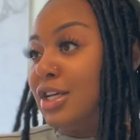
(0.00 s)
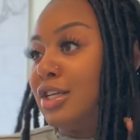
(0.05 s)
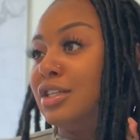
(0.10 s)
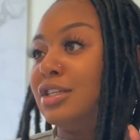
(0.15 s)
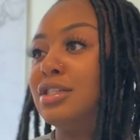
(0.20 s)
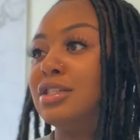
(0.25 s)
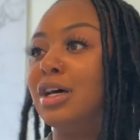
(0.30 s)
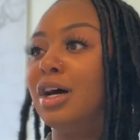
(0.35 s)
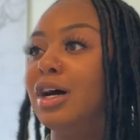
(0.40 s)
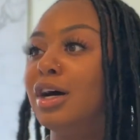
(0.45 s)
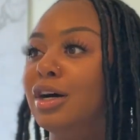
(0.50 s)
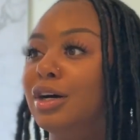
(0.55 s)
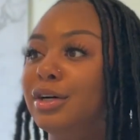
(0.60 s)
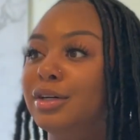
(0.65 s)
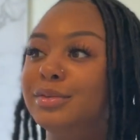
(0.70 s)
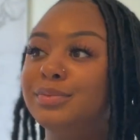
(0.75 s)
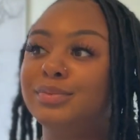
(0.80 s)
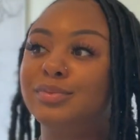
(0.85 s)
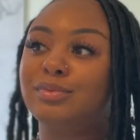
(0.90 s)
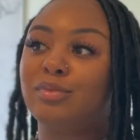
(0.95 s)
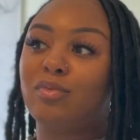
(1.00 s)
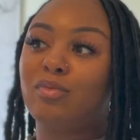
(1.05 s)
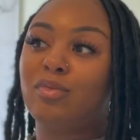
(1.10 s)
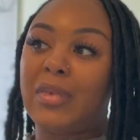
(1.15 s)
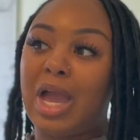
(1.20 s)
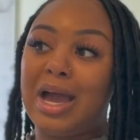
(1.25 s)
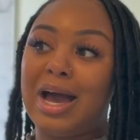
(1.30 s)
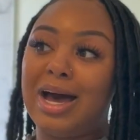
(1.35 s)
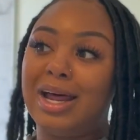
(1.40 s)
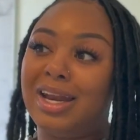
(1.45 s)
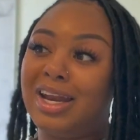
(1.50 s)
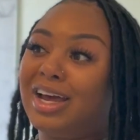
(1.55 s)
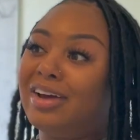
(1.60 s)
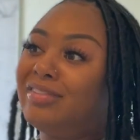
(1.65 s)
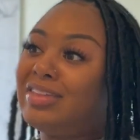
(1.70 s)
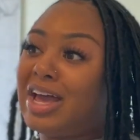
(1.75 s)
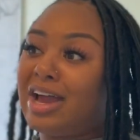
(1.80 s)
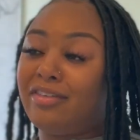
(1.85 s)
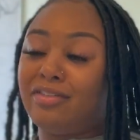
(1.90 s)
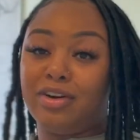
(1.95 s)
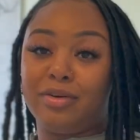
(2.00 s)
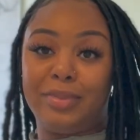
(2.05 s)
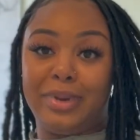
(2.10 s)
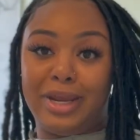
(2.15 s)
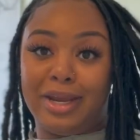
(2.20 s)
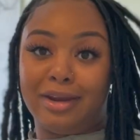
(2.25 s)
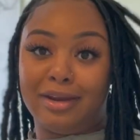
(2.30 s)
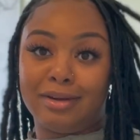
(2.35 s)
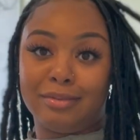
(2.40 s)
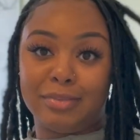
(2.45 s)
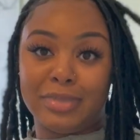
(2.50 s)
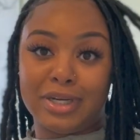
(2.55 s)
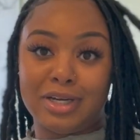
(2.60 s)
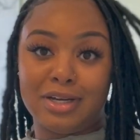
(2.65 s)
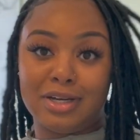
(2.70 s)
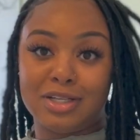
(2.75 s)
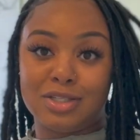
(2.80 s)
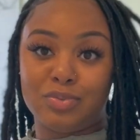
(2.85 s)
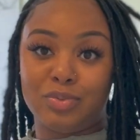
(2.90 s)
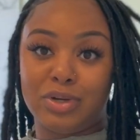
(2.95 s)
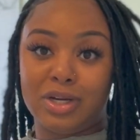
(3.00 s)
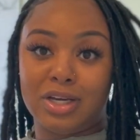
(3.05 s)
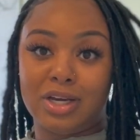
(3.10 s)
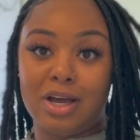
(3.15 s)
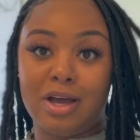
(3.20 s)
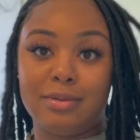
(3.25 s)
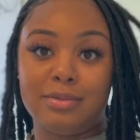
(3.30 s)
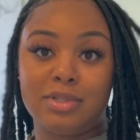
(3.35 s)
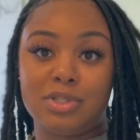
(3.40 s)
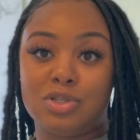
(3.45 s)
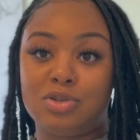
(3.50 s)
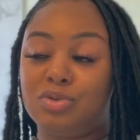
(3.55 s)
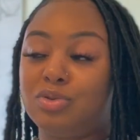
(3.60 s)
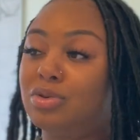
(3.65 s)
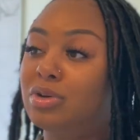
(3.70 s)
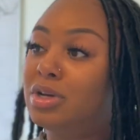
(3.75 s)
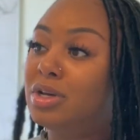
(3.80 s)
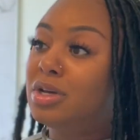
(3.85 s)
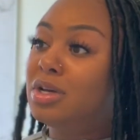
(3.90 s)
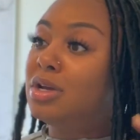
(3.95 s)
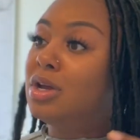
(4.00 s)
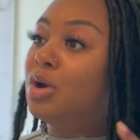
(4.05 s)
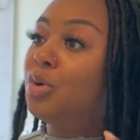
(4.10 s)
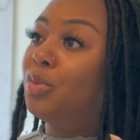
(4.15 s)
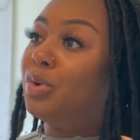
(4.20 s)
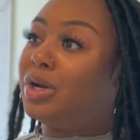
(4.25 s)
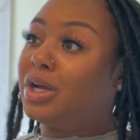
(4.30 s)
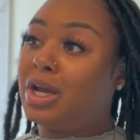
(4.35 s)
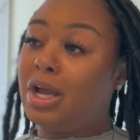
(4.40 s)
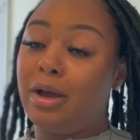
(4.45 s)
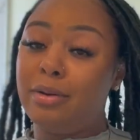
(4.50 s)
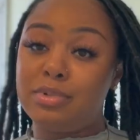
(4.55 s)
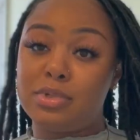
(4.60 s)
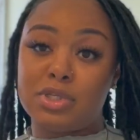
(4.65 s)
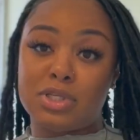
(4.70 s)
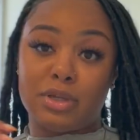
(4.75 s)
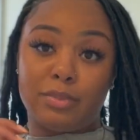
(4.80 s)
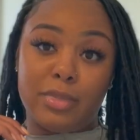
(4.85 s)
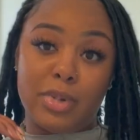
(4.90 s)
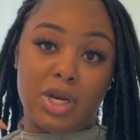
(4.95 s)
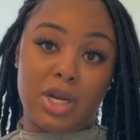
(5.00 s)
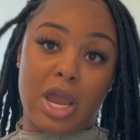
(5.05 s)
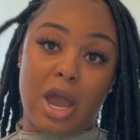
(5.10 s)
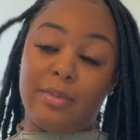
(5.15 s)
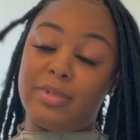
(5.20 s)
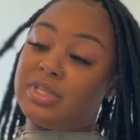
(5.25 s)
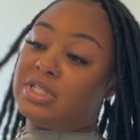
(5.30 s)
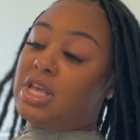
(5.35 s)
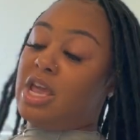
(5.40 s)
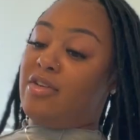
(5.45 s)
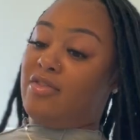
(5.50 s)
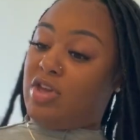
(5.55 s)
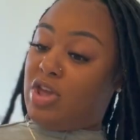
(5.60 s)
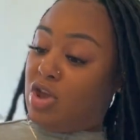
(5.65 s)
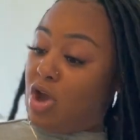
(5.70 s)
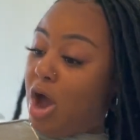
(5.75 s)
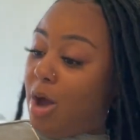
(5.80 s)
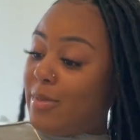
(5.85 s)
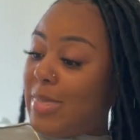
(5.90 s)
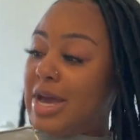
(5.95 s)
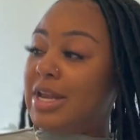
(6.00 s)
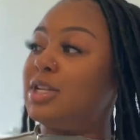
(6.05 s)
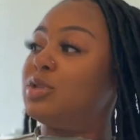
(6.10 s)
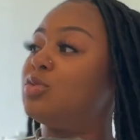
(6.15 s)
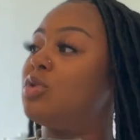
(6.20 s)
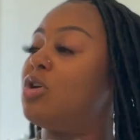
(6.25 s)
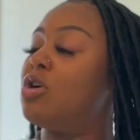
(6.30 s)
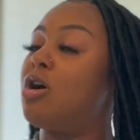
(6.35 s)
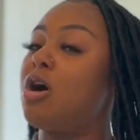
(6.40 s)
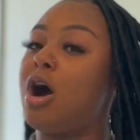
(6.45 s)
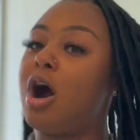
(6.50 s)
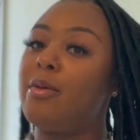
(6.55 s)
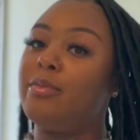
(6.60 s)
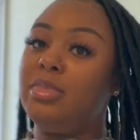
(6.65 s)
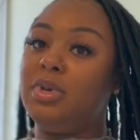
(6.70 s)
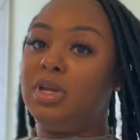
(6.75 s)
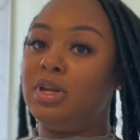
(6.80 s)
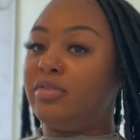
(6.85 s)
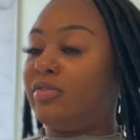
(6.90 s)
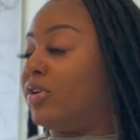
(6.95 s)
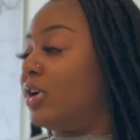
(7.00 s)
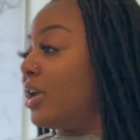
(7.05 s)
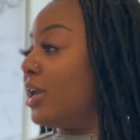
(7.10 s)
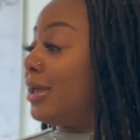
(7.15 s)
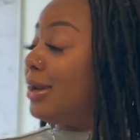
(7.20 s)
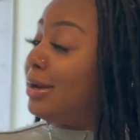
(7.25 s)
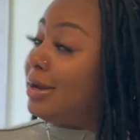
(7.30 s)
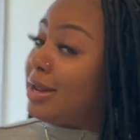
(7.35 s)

So I love that for me because when it comes to when it comes to some money, I'ma save it. Y'all might as well call me the fucking